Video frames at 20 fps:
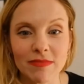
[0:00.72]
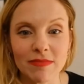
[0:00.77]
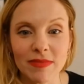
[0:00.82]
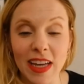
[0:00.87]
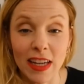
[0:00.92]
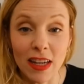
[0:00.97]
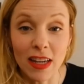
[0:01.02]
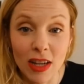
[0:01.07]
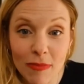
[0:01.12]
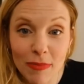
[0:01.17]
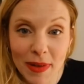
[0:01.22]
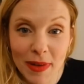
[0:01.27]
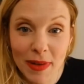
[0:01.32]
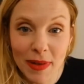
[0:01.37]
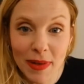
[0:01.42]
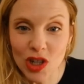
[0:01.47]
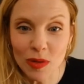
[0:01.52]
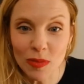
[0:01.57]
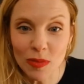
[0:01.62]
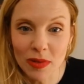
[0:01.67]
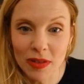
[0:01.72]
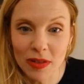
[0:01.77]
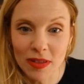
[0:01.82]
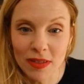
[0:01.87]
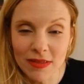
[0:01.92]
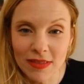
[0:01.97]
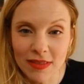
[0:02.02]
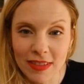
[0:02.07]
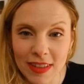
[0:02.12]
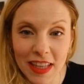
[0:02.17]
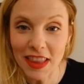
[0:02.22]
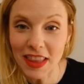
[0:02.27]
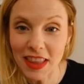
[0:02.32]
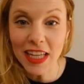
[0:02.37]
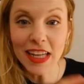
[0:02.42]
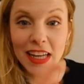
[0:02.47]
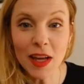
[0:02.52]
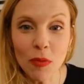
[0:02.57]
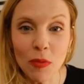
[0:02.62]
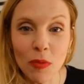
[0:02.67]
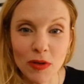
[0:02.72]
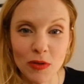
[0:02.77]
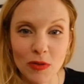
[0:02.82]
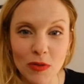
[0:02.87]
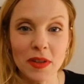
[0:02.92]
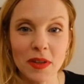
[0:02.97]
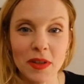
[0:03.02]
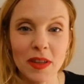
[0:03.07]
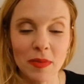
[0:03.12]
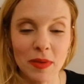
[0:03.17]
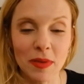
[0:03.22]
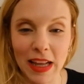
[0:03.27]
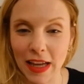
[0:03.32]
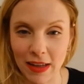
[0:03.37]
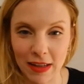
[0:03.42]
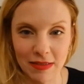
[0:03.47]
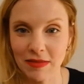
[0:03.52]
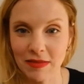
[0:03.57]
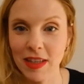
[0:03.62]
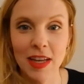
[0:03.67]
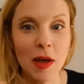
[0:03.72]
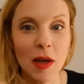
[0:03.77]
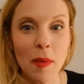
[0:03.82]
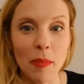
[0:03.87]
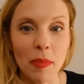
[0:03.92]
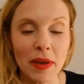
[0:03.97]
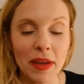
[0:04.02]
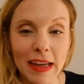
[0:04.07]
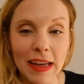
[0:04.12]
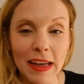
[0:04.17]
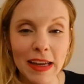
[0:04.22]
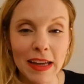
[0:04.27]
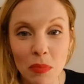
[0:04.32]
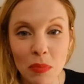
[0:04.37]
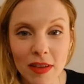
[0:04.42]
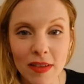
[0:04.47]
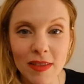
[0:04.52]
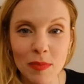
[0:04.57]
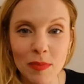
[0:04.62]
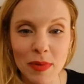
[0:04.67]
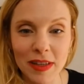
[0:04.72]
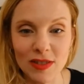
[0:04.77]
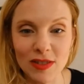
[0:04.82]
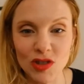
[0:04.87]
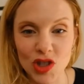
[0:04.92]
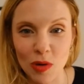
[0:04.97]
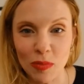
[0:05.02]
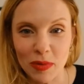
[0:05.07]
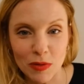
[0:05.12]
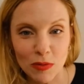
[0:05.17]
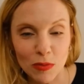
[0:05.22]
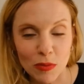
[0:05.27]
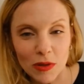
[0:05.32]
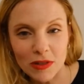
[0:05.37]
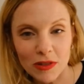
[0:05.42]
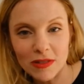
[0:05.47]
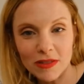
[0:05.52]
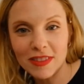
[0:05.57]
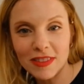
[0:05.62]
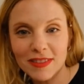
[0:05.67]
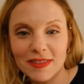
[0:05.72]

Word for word: I love my job. I think like we're doing the like being a DP is the best job in the world.